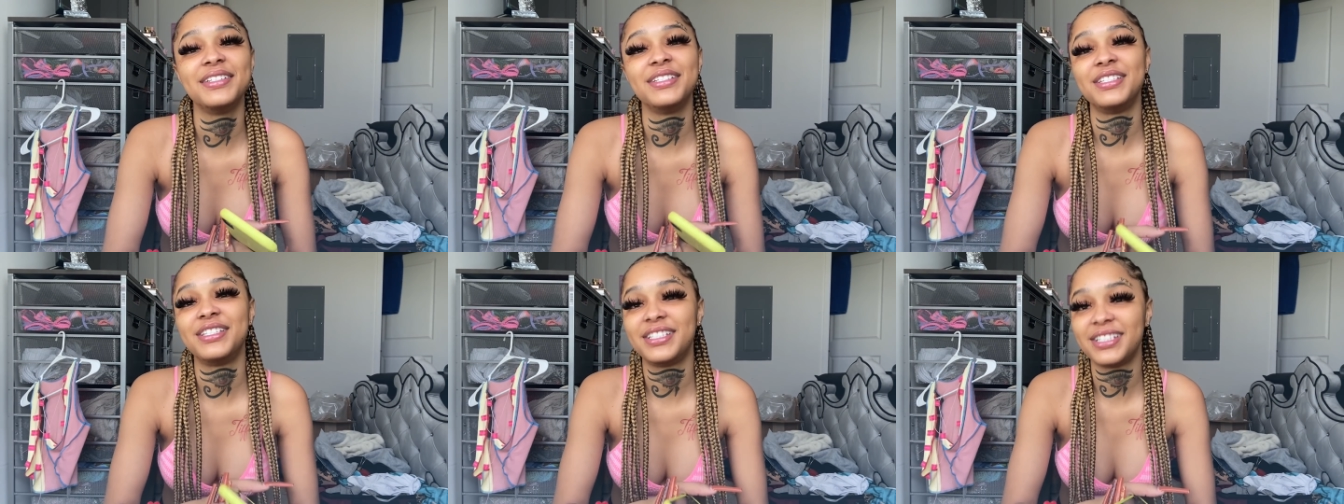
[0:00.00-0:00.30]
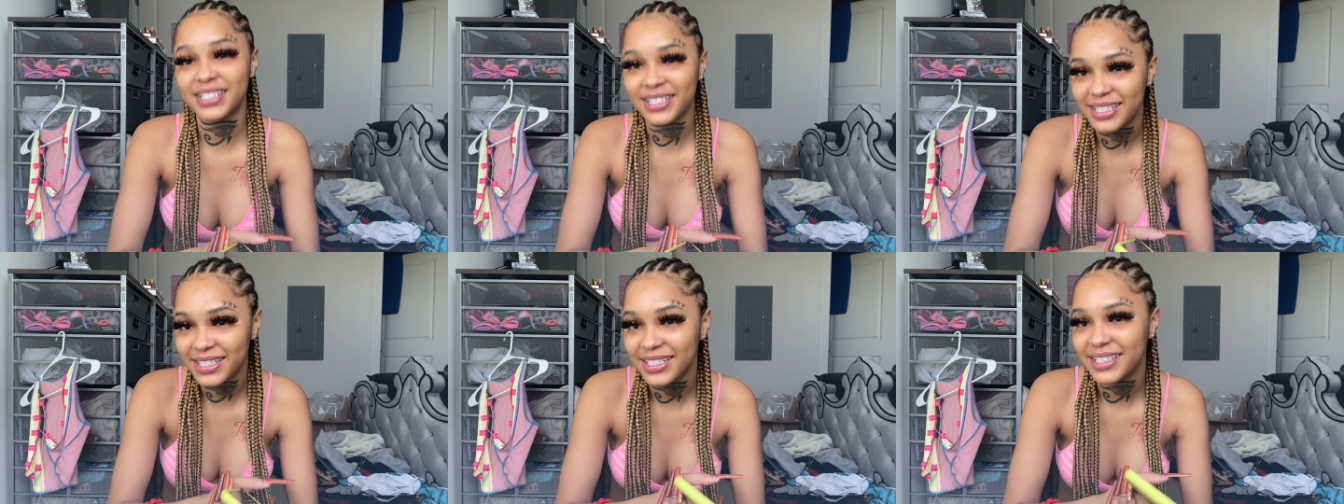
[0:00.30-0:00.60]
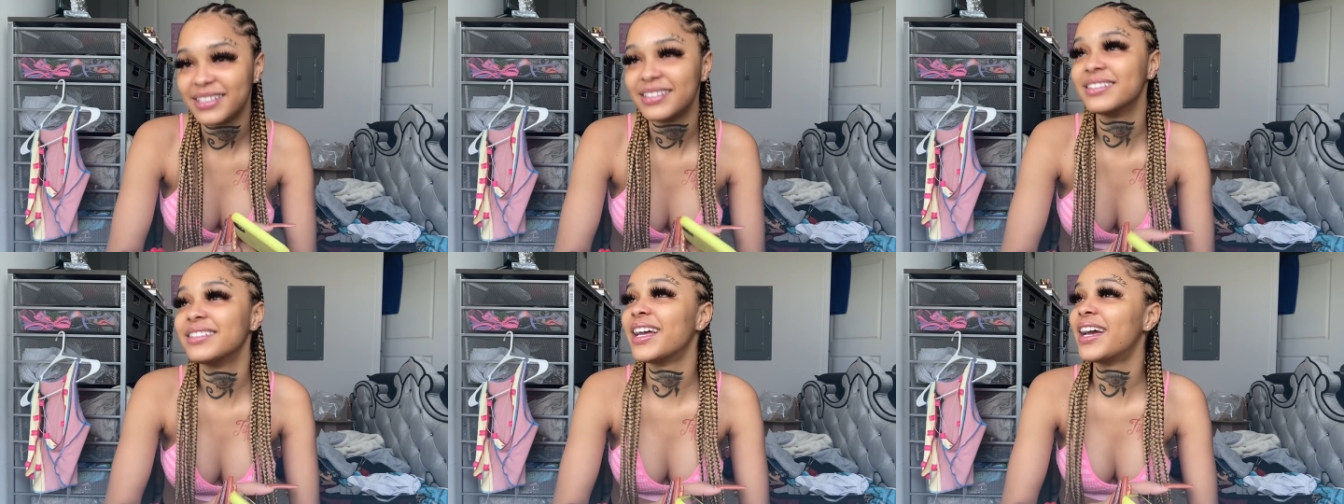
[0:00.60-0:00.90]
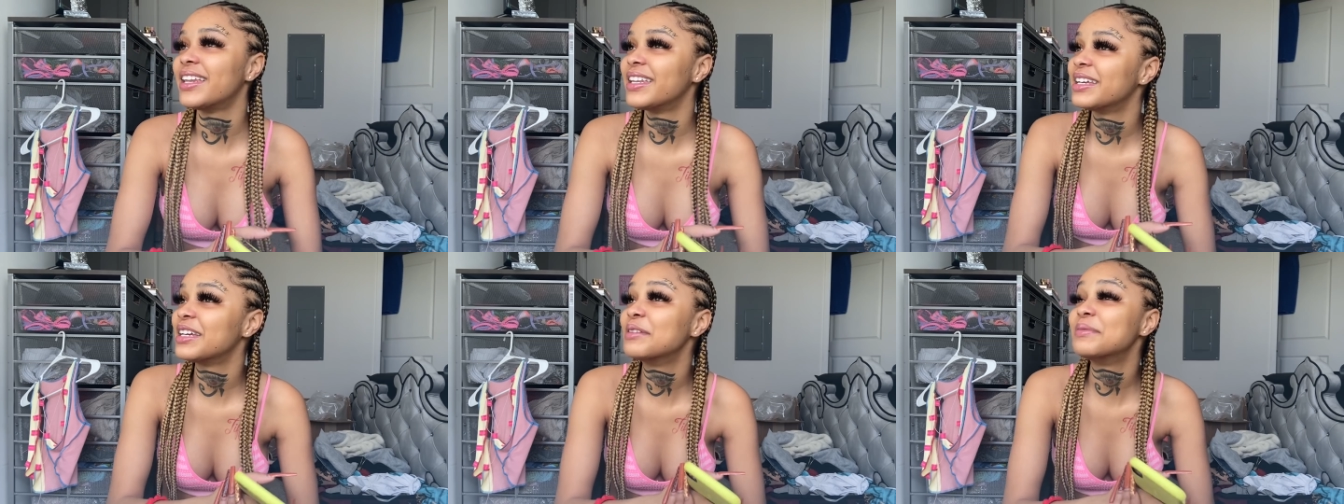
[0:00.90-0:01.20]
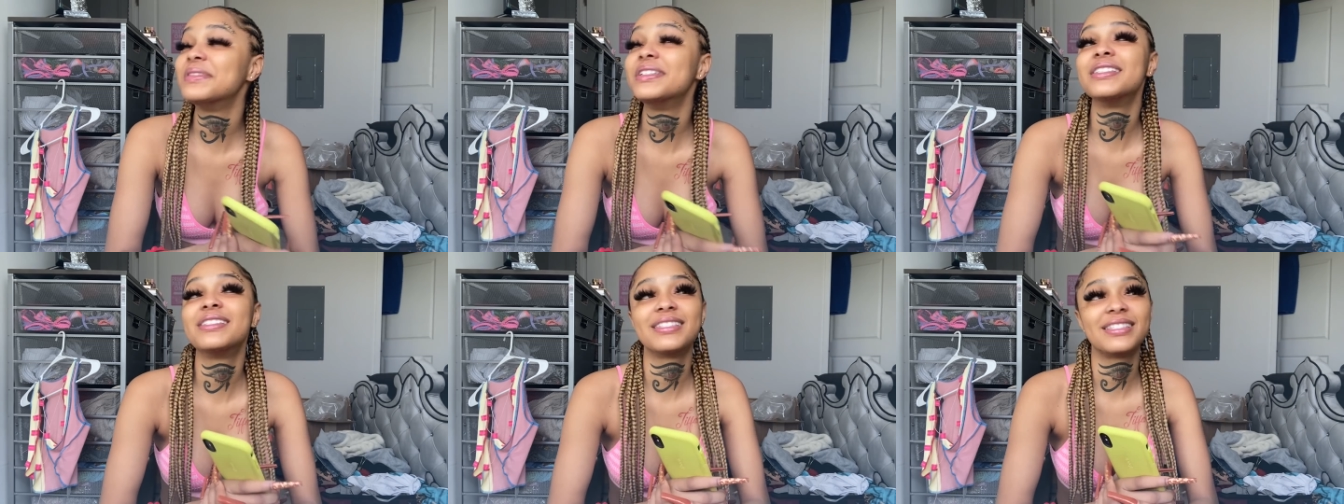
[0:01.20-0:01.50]
G. That nigga
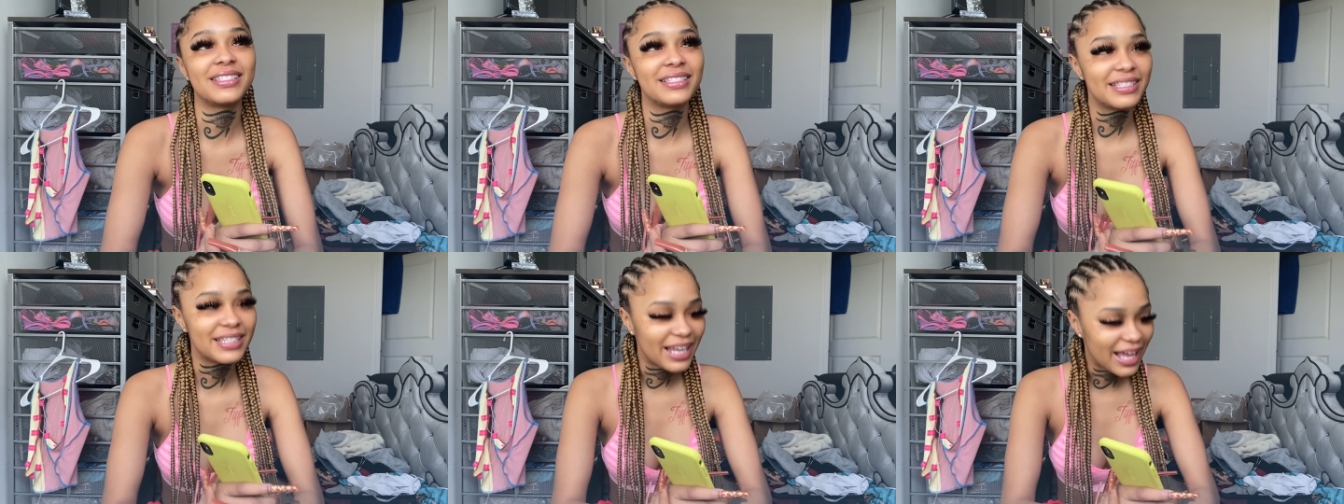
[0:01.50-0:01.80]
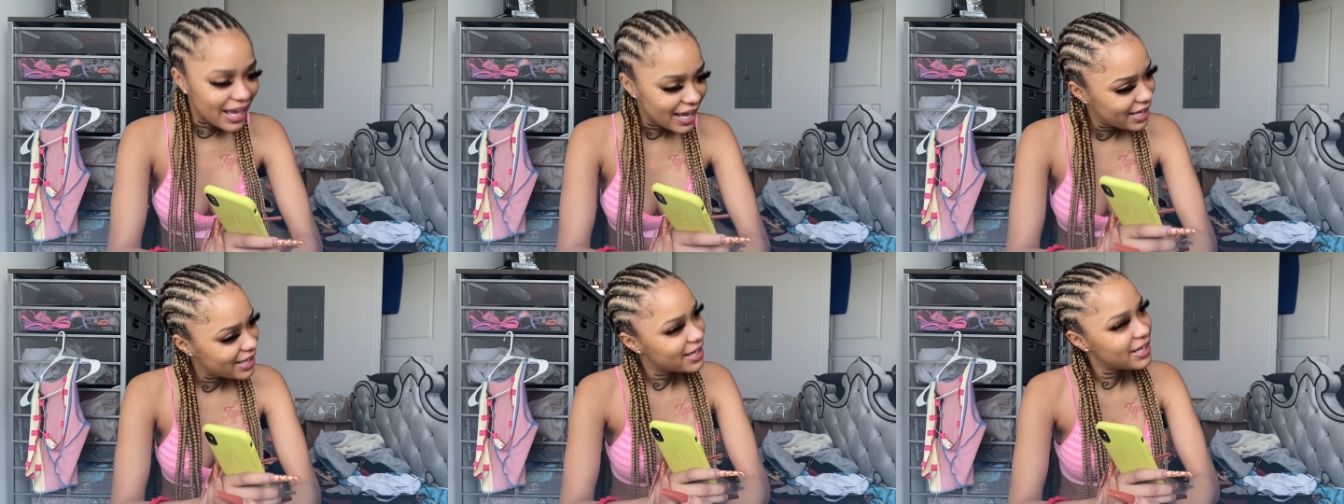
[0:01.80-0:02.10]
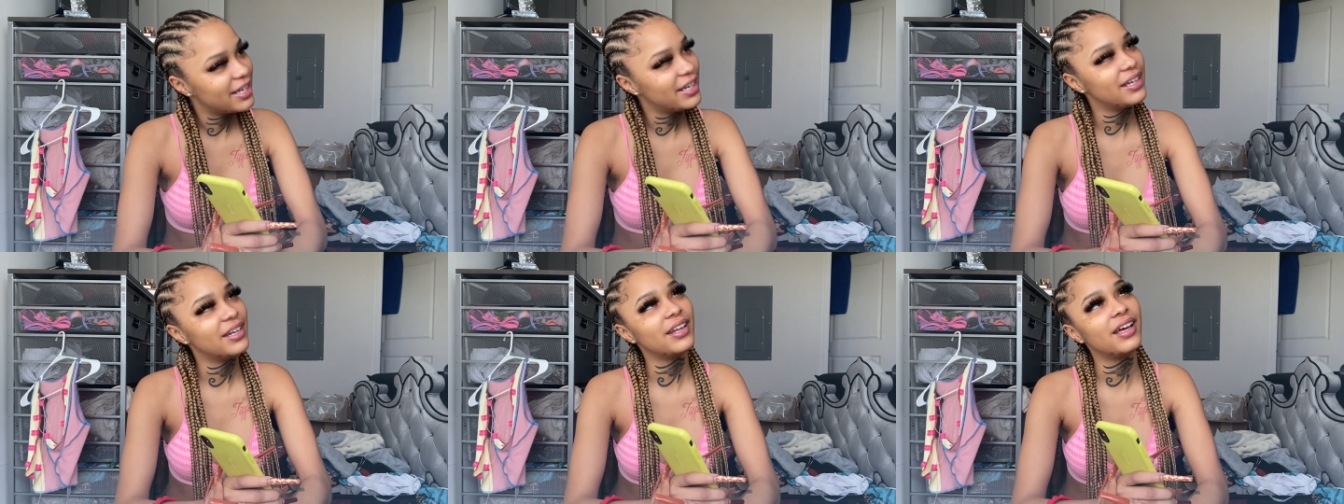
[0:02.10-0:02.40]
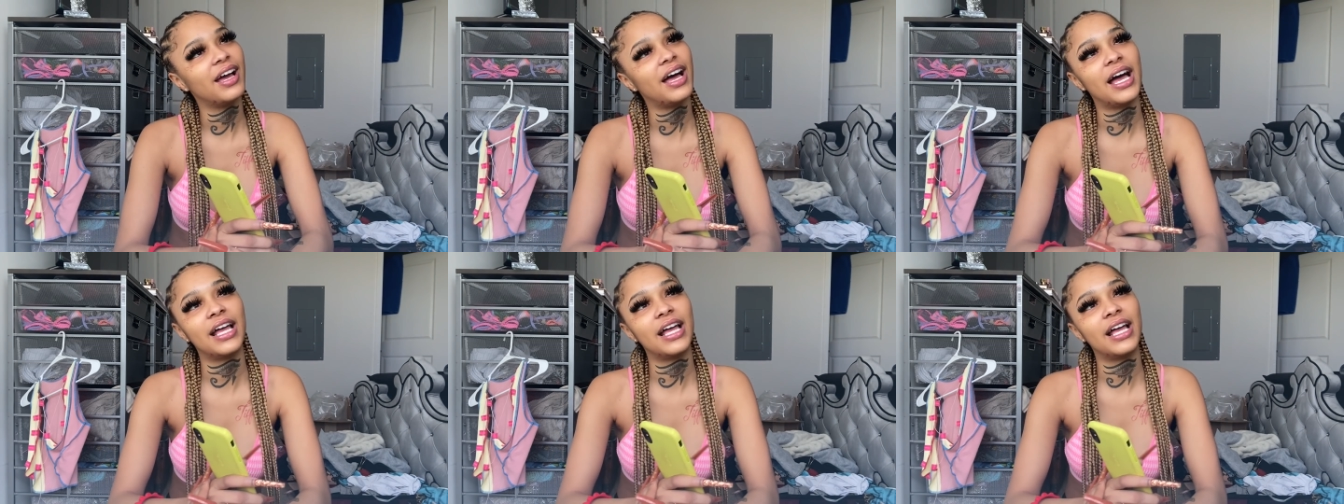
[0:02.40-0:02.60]
be sliding.